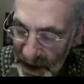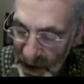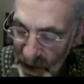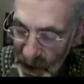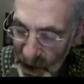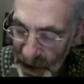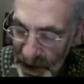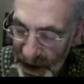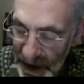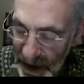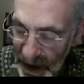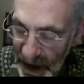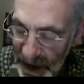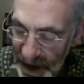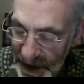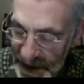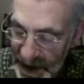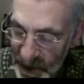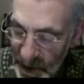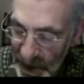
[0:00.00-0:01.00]
all the
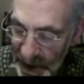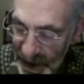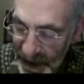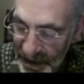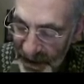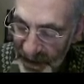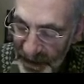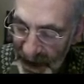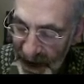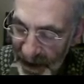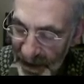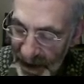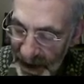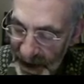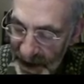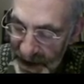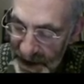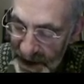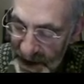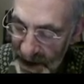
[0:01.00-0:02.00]
i's were
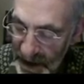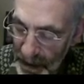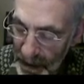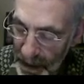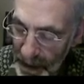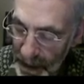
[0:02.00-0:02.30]
invariant.